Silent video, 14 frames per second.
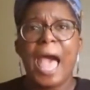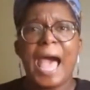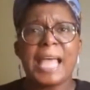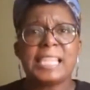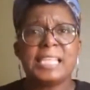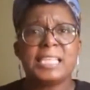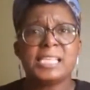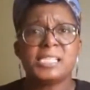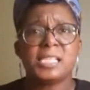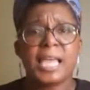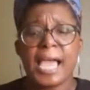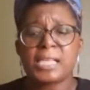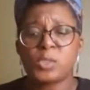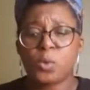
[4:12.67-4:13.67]
I think this
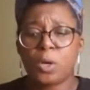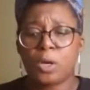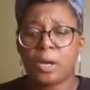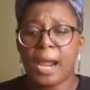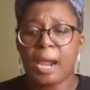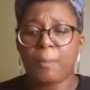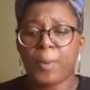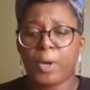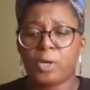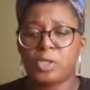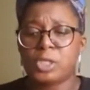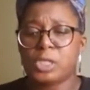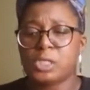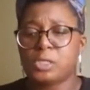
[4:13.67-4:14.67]
last order I
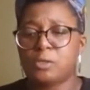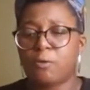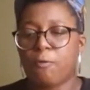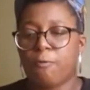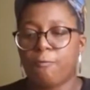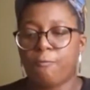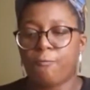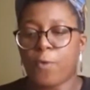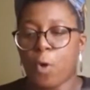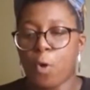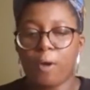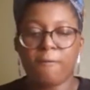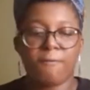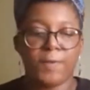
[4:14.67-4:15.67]
purchased
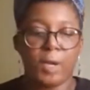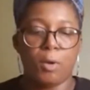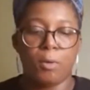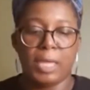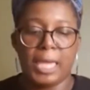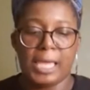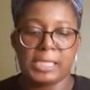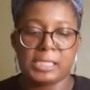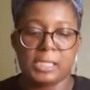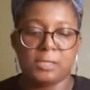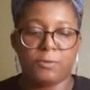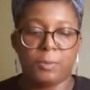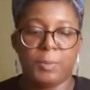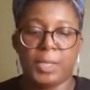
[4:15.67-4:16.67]
four phone
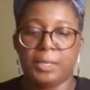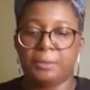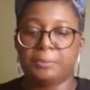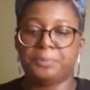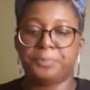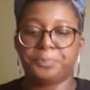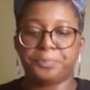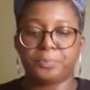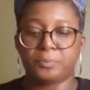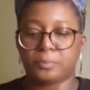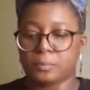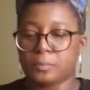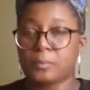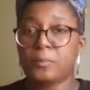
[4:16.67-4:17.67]
cases from them.
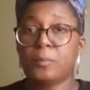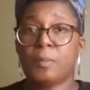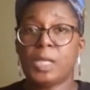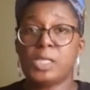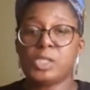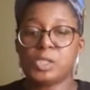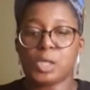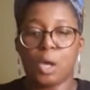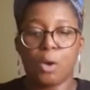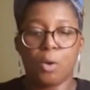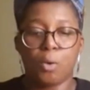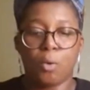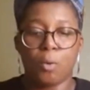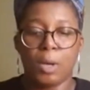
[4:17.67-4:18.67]

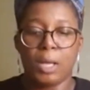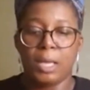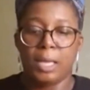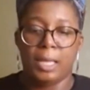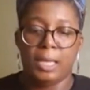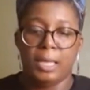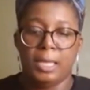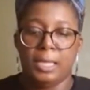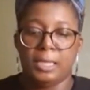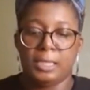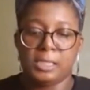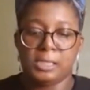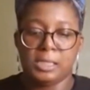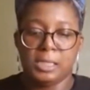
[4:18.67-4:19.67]
So
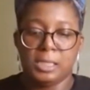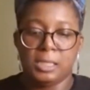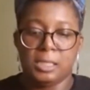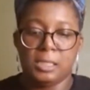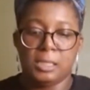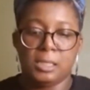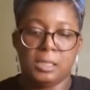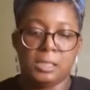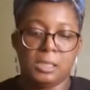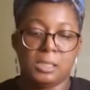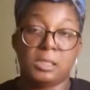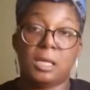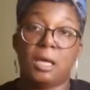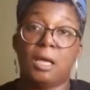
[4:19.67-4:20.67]
this
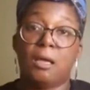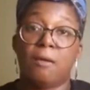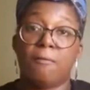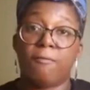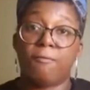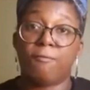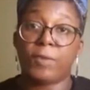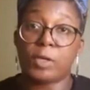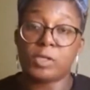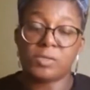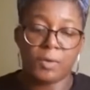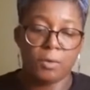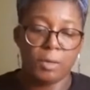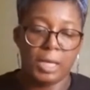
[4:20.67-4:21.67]
is the
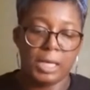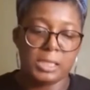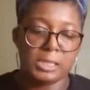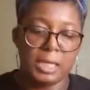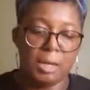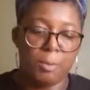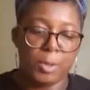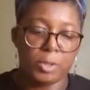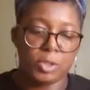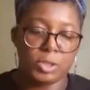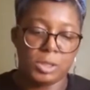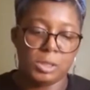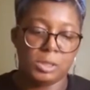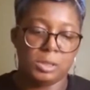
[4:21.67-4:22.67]
first phone case that I
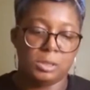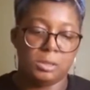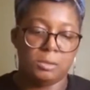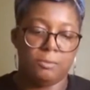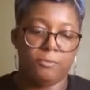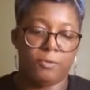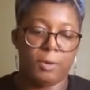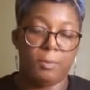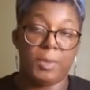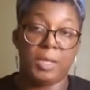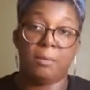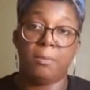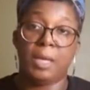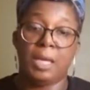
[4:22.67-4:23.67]
purchased from
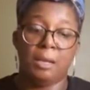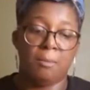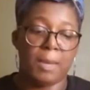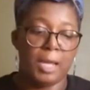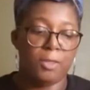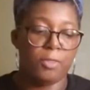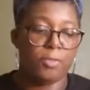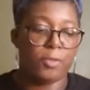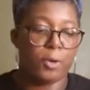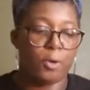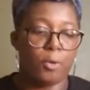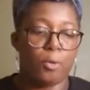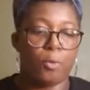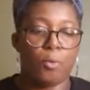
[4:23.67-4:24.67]
them in my
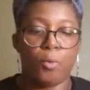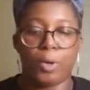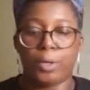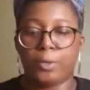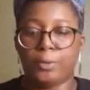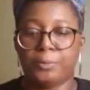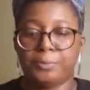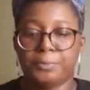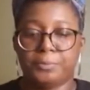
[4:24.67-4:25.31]
third order.